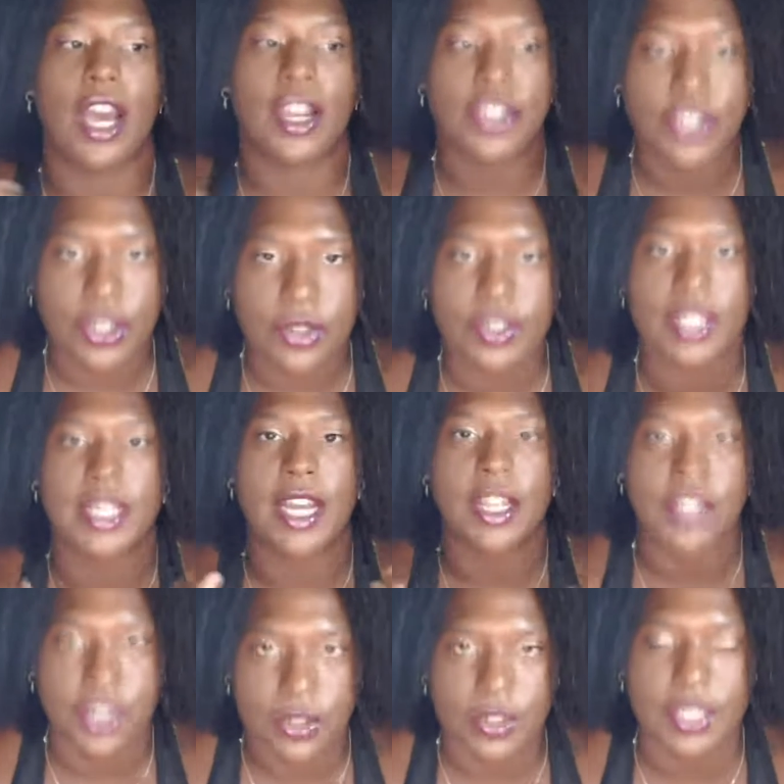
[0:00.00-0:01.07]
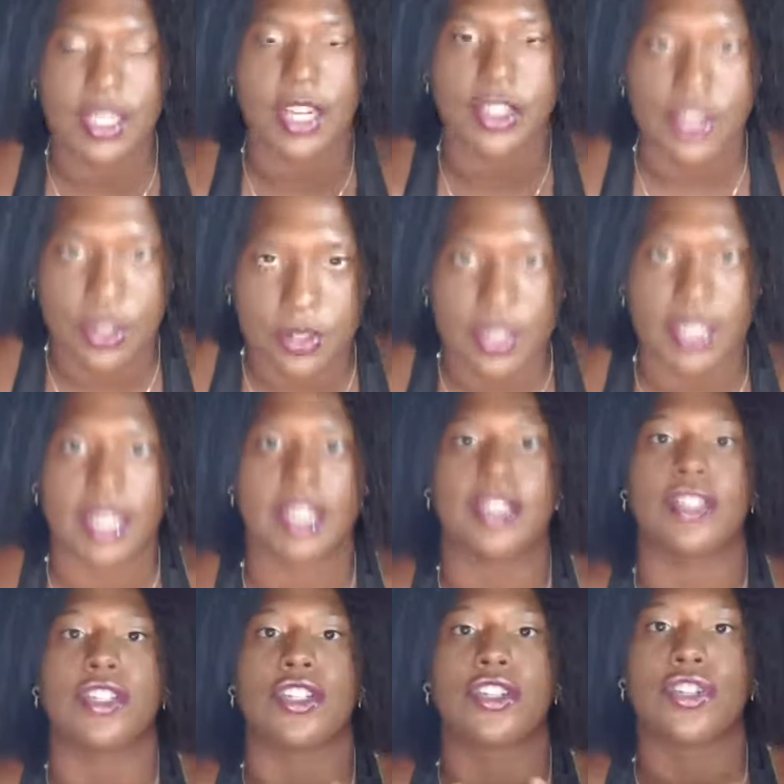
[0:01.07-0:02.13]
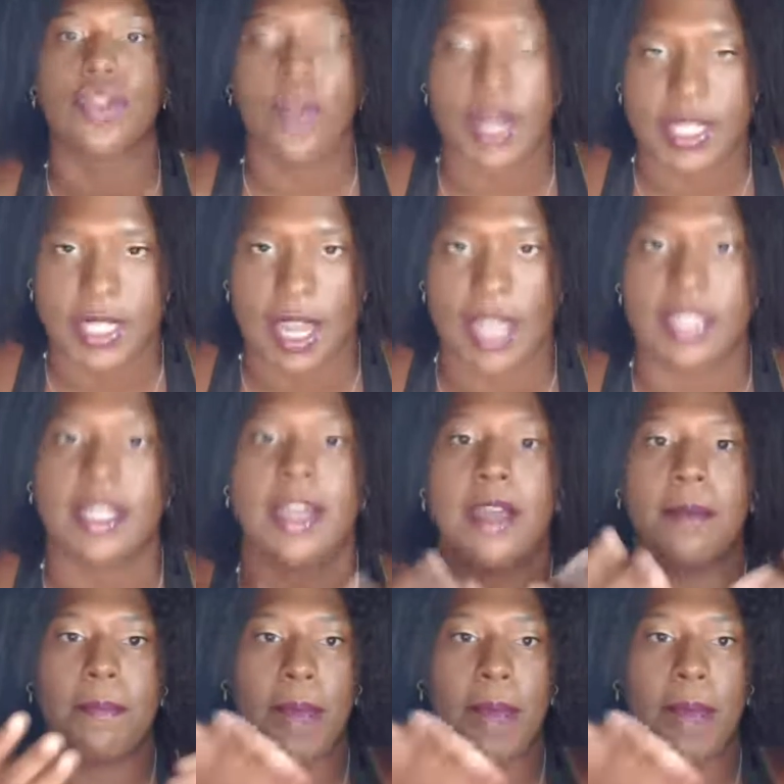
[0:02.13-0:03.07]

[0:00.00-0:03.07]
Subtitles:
I choose it, I choose it, I choose it. It is a choice, guys.